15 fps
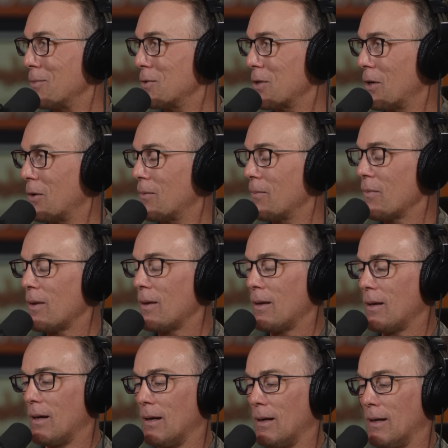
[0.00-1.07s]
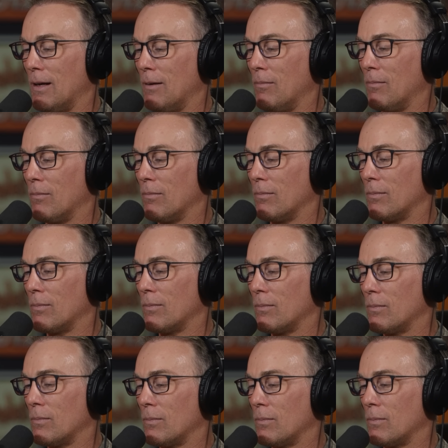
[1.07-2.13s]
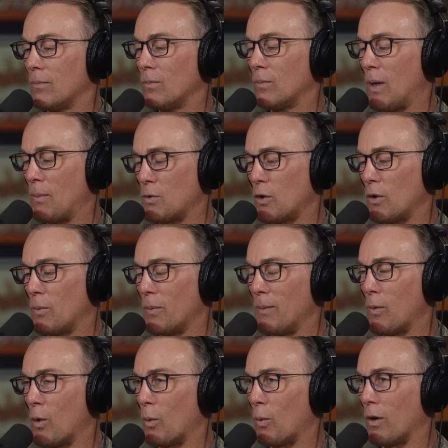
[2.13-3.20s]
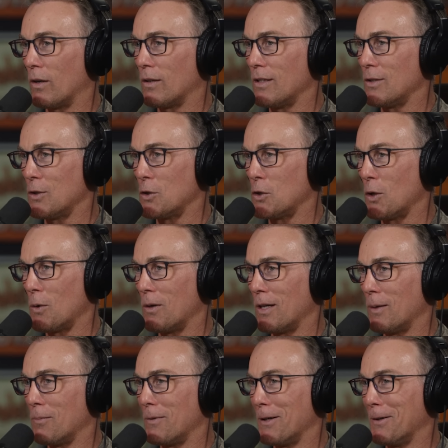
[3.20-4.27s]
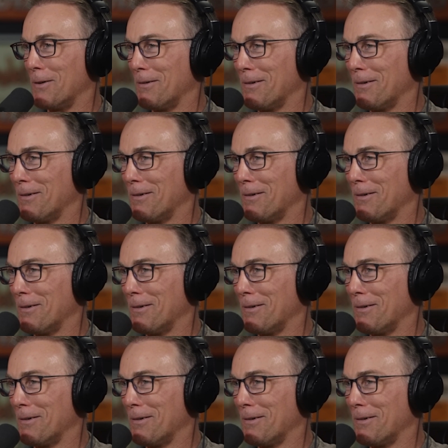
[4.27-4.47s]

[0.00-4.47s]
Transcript: So, yep. I'm sure it'll be more work than just showing up though.